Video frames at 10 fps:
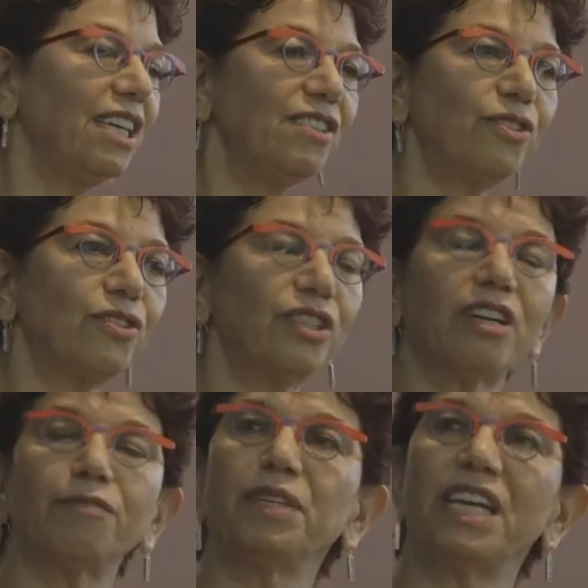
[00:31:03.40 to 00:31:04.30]
the
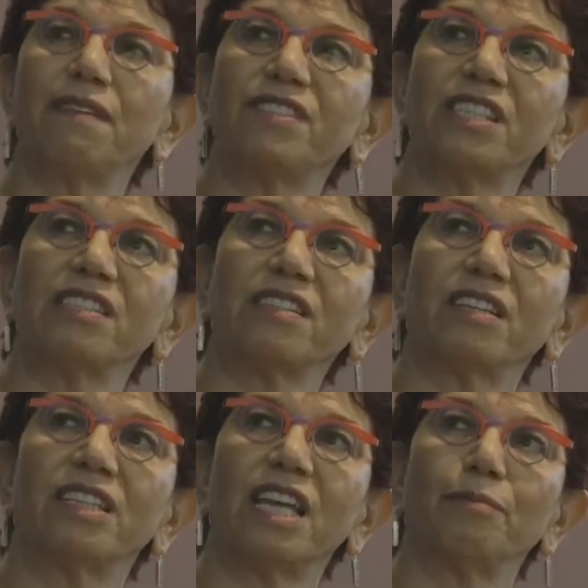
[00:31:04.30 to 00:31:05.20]
history of PFC's
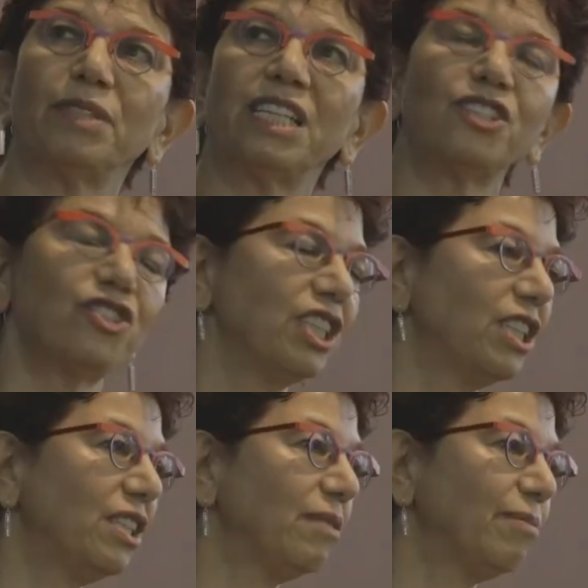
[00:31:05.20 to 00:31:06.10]
contamination
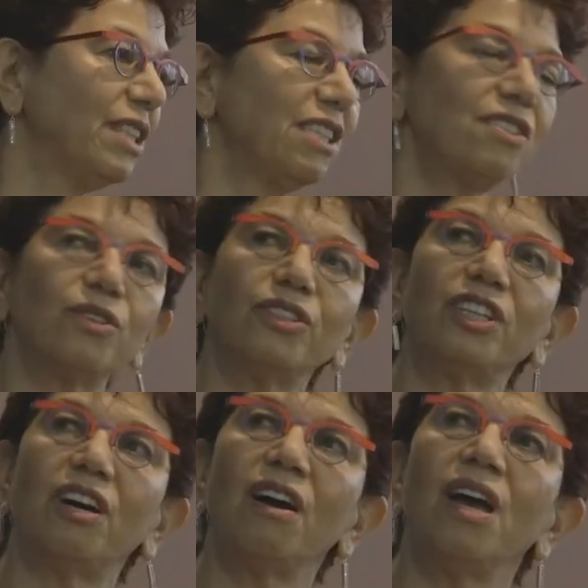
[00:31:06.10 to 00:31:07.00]
in
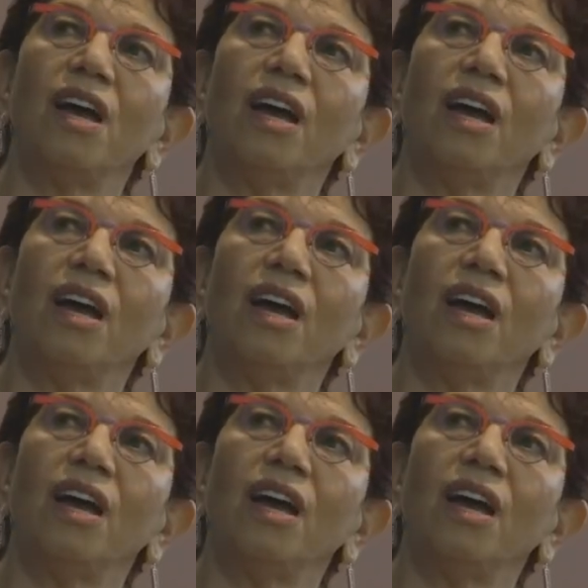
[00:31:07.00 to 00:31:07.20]
Minnesota,